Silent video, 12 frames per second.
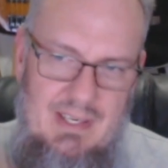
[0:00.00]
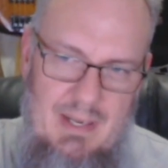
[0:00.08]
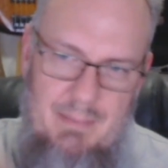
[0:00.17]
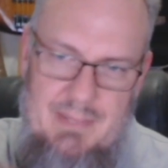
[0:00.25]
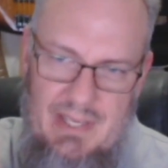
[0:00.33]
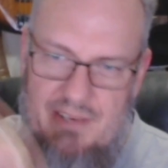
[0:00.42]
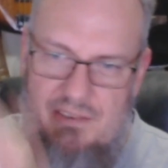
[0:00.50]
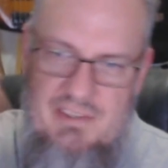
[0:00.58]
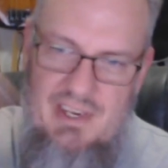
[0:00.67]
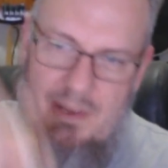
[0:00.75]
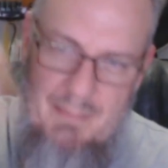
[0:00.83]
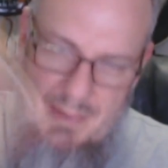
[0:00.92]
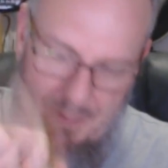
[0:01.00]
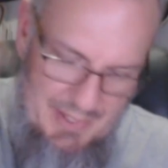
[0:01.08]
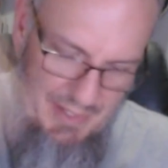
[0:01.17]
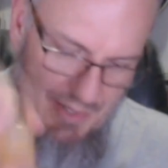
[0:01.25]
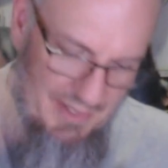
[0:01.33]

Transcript: I mean, I can shake them up here on